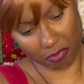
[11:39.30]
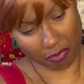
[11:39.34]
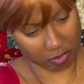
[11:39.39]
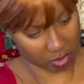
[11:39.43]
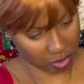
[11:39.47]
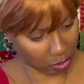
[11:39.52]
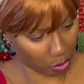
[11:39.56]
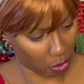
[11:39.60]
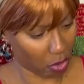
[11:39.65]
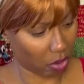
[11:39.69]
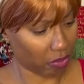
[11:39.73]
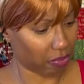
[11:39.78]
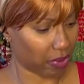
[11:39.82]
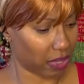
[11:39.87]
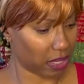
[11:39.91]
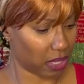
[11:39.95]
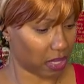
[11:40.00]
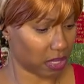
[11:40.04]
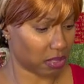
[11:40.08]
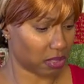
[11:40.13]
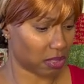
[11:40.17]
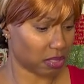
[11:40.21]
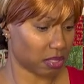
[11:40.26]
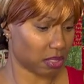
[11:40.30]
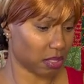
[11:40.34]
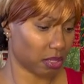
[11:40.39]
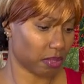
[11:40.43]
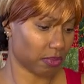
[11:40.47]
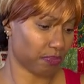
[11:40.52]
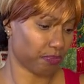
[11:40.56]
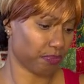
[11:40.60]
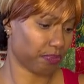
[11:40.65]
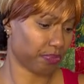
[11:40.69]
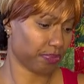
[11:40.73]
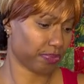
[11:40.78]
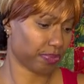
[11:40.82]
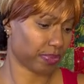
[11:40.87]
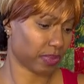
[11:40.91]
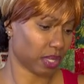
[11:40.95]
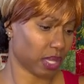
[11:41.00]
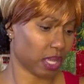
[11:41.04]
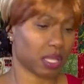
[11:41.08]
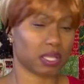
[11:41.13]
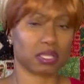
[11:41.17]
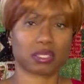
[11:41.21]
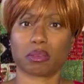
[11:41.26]
more reds,
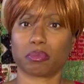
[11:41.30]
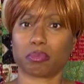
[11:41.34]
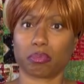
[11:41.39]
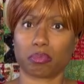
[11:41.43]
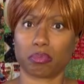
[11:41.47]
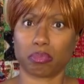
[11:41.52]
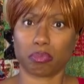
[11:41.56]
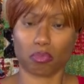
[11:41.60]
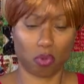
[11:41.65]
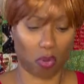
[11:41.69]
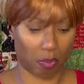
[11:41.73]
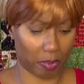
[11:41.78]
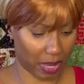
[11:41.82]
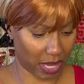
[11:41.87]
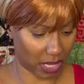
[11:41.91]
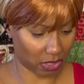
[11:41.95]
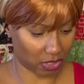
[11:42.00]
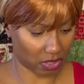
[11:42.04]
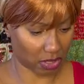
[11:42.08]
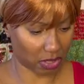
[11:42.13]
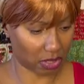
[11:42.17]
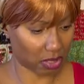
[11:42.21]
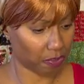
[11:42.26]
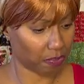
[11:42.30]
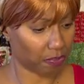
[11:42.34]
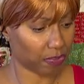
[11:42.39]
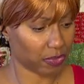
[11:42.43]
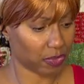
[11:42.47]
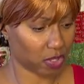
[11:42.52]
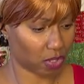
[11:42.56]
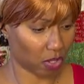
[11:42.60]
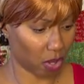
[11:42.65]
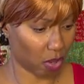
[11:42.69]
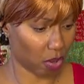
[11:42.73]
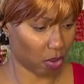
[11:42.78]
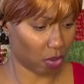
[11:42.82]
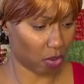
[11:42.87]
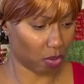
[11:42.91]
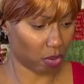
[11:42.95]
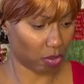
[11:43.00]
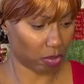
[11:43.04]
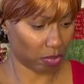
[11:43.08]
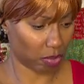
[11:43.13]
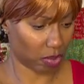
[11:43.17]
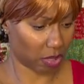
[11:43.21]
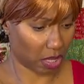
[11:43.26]
and some more beiges. So,
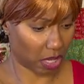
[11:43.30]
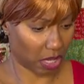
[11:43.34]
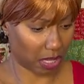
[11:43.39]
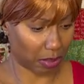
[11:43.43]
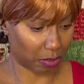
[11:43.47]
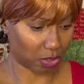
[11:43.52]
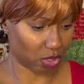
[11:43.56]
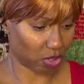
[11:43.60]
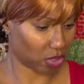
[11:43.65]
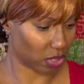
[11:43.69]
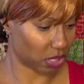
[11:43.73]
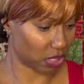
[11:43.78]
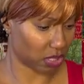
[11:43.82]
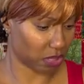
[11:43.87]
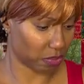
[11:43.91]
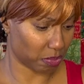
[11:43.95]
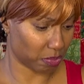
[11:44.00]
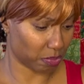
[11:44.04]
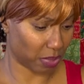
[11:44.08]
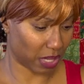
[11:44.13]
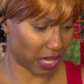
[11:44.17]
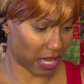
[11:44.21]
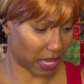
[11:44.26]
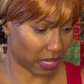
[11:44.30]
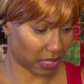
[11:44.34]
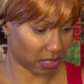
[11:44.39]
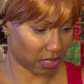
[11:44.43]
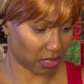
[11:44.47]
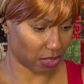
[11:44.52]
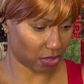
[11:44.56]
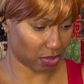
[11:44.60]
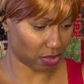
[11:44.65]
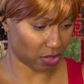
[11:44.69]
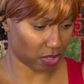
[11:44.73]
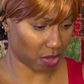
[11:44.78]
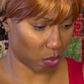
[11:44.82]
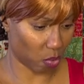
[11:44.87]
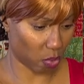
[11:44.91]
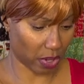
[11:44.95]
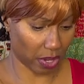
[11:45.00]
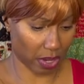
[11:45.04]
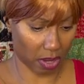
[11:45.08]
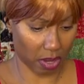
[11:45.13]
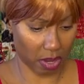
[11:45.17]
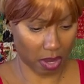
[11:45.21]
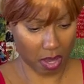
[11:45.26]
and I'm sure there's some blacks in here somewhere.
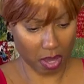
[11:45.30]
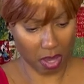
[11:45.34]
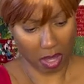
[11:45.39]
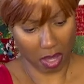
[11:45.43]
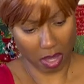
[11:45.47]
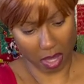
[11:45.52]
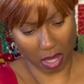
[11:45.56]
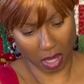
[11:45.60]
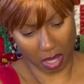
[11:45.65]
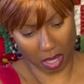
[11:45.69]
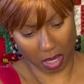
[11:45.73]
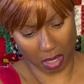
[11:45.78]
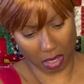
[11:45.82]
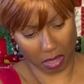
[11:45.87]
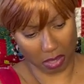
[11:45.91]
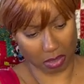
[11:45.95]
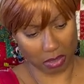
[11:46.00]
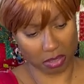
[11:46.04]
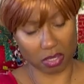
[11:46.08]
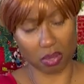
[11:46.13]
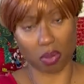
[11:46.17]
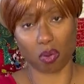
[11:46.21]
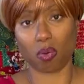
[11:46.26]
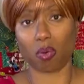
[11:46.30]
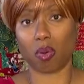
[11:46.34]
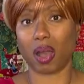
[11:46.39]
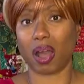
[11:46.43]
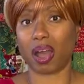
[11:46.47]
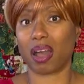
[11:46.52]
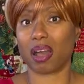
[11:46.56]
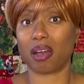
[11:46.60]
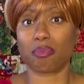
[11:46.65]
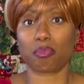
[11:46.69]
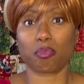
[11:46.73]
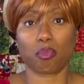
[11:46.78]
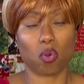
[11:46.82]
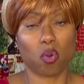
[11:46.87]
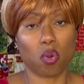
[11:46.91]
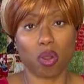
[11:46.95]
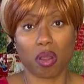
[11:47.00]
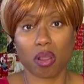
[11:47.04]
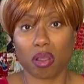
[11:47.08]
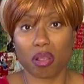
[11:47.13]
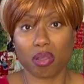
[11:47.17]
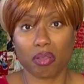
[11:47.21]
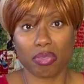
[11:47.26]
So I have more
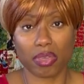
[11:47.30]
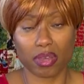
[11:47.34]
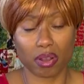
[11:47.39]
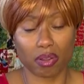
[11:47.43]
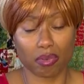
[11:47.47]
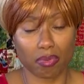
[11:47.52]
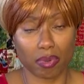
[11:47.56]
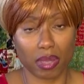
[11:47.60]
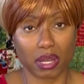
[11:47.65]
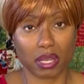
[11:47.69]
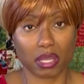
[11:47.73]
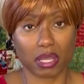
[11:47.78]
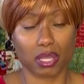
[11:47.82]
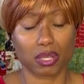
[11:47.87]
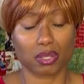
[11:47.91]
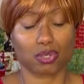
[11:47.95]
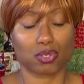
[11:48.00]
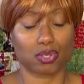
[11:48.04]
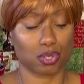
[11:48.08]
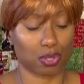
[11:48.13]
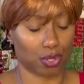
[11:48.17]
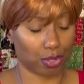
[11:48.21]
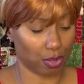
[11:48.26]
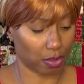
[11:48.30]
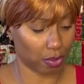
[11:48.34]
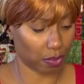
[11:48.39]
that are ready to